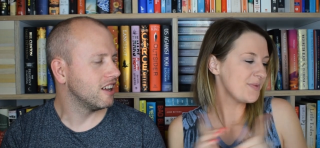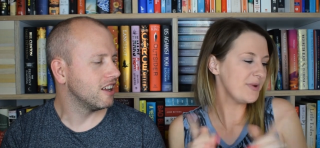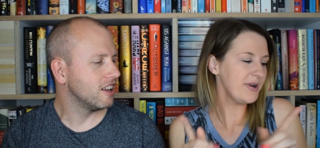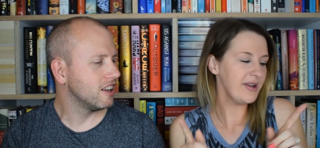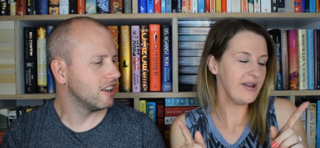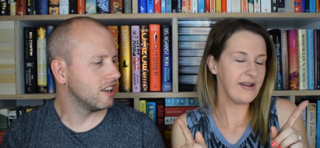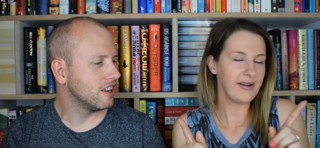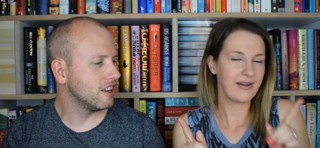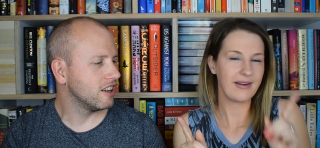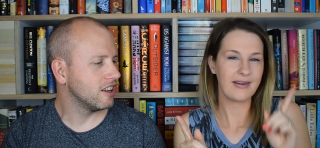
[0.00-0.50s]
Speaker 1: want
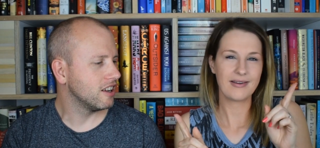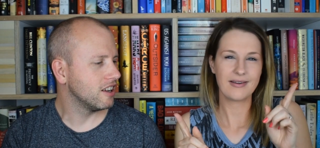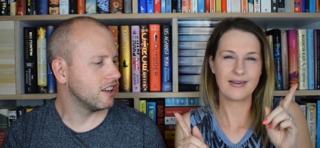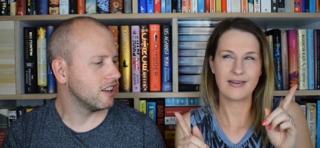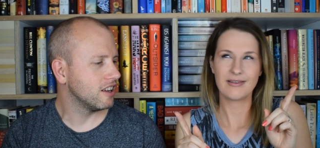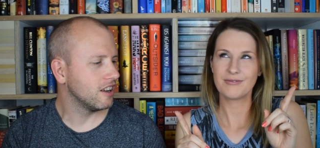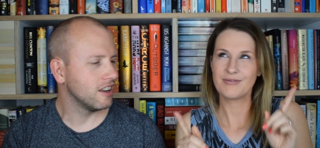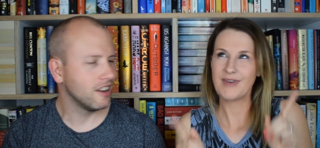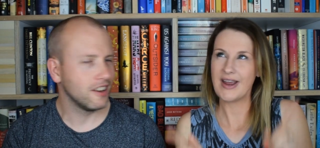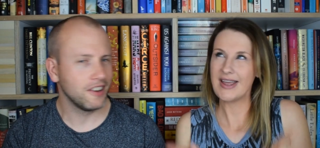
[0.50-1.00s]
to
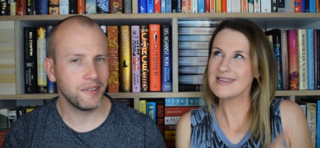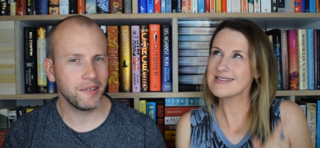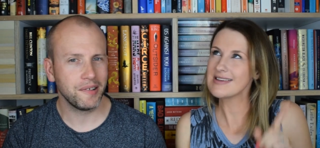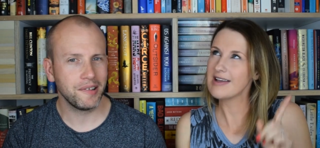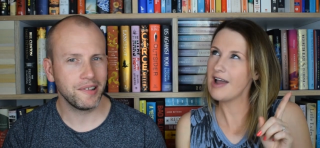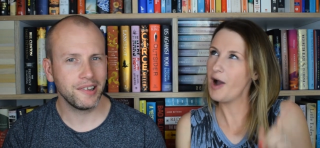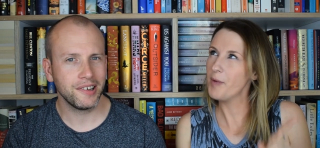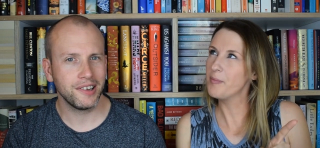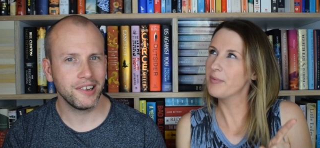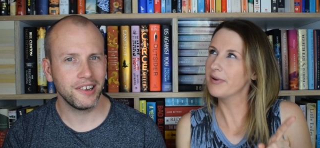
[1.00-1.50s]
raise a
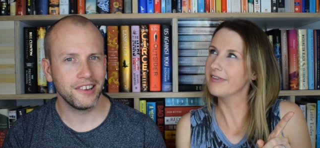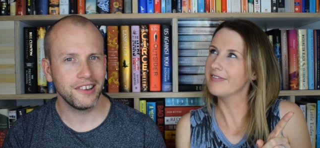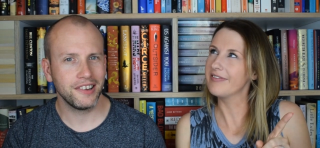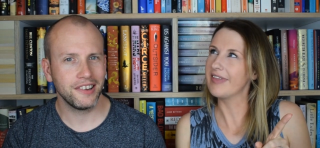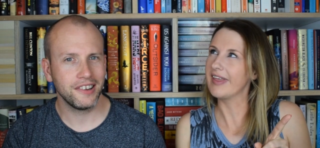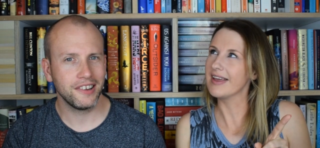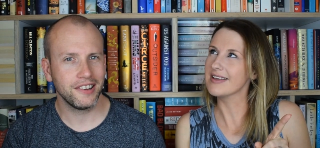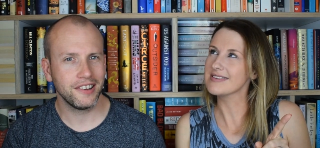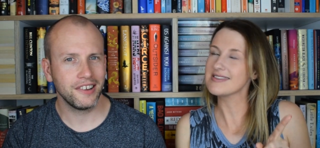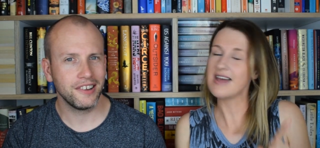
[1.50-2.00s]
couple of
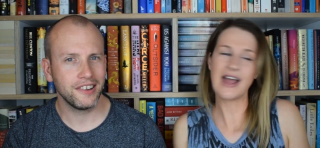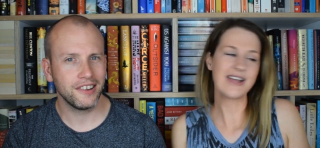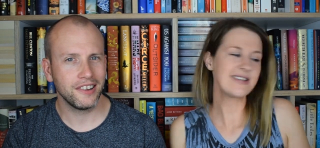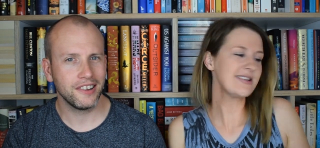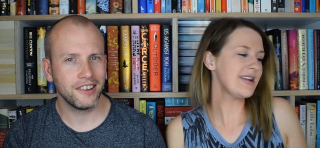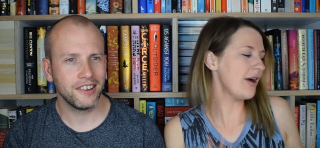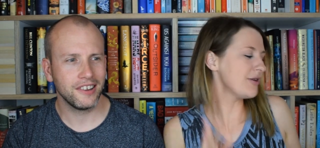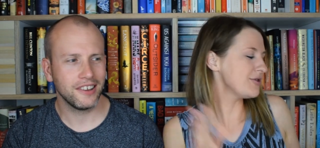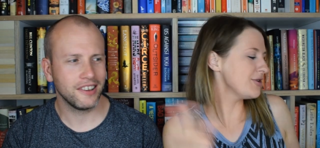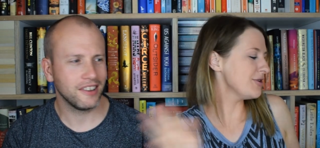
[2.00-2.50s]
things. Actually,
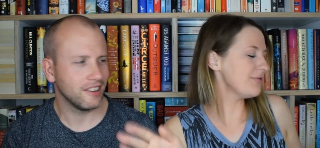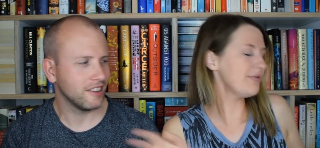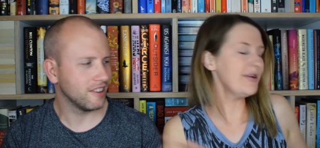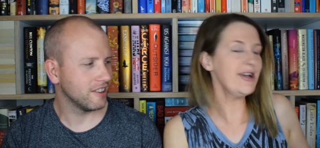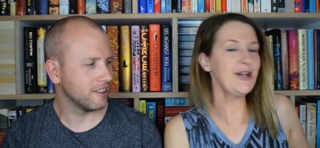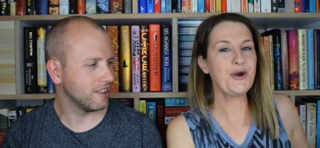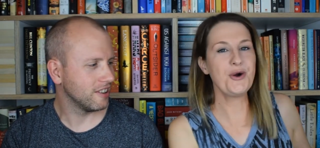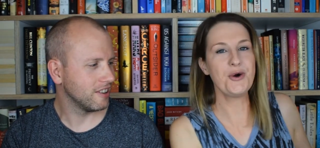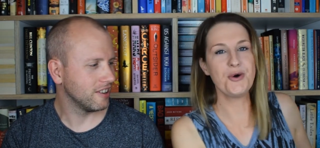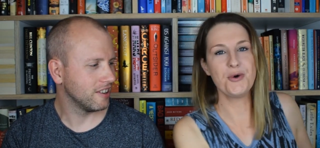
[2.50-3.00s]
I'll do the really
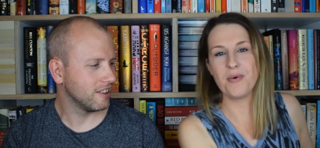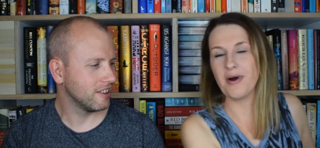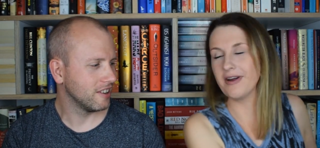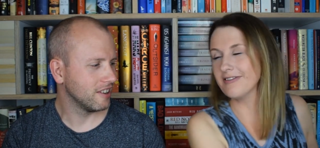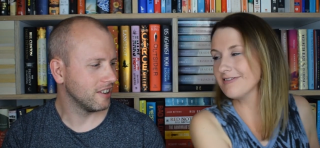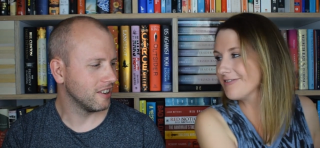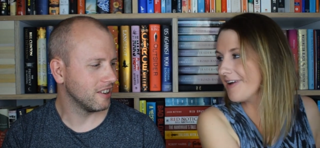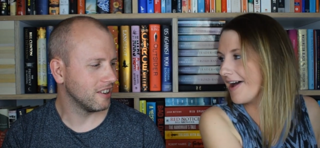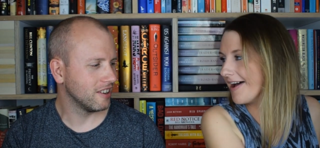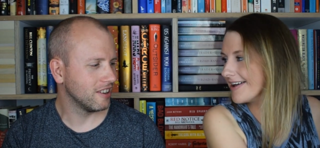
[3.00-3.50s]
cool one
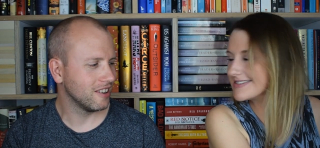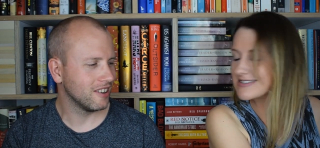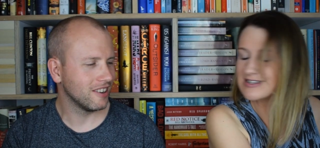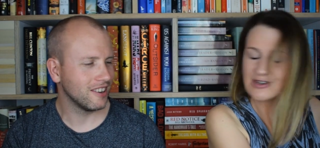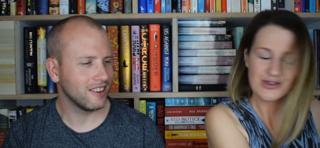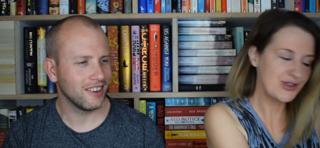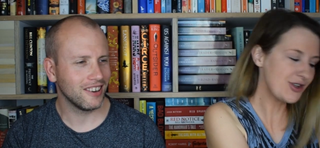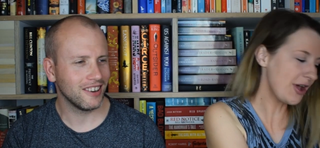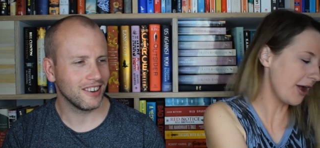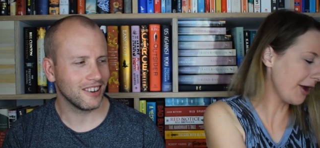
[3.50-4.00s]
first.
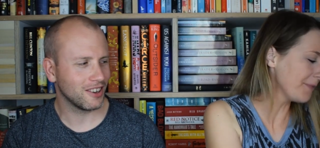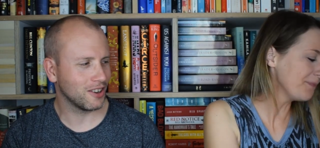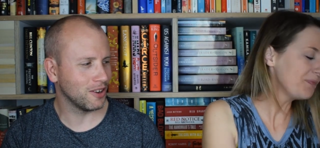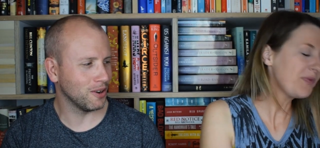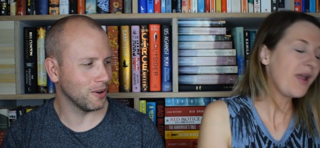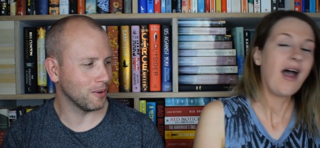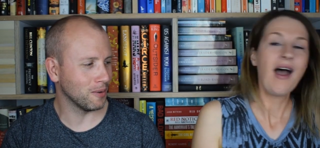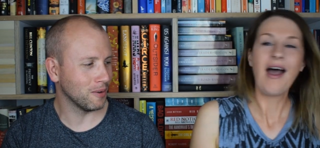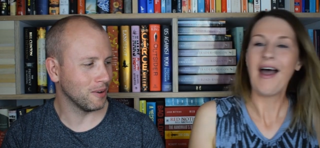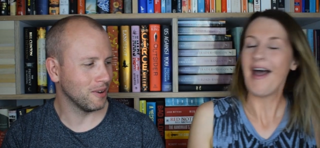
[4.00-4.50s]
So
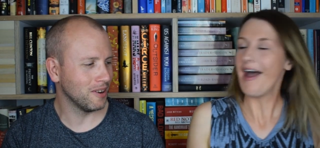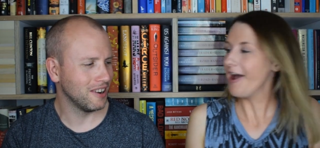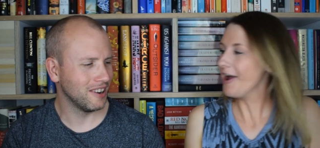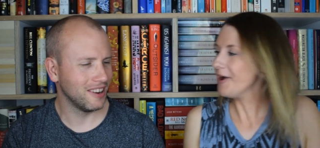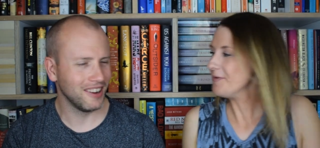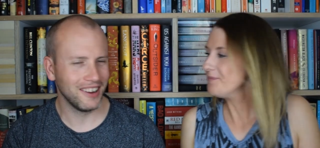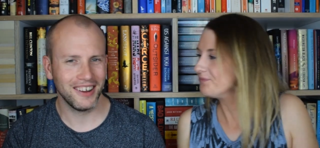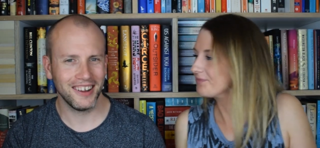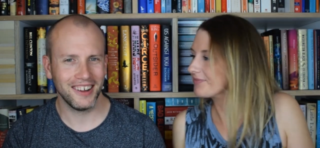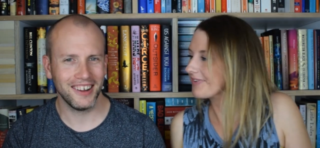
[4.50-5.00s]
cool.
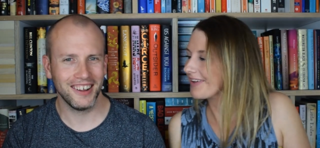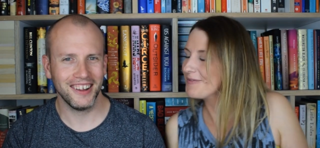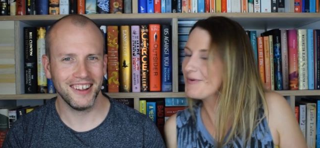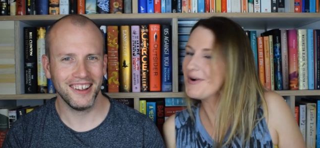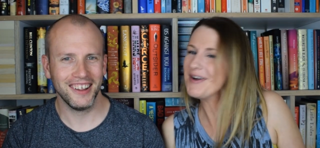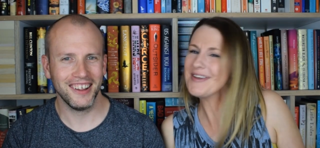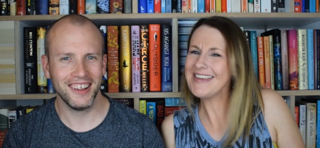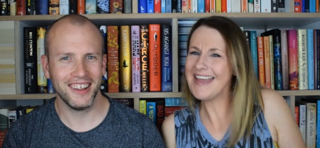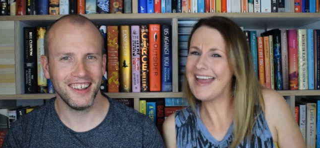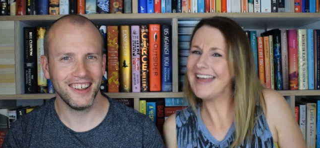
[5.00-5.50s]
Um. Well,
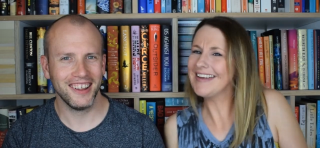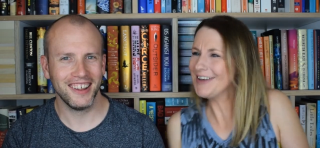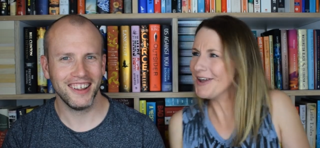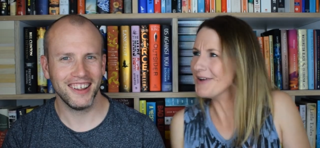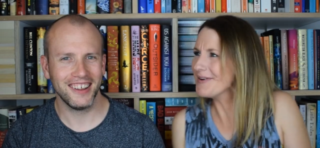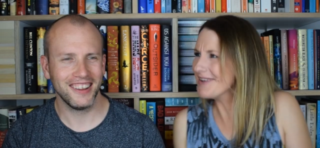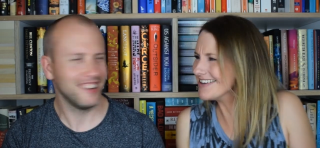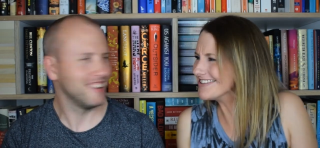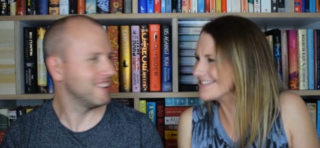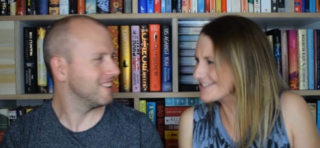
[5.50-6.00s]
yeah. No,
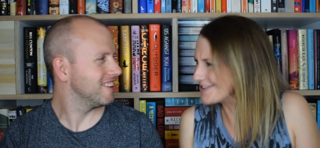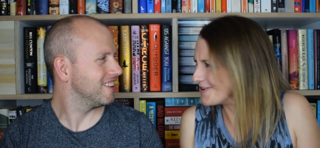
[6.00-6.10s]
it's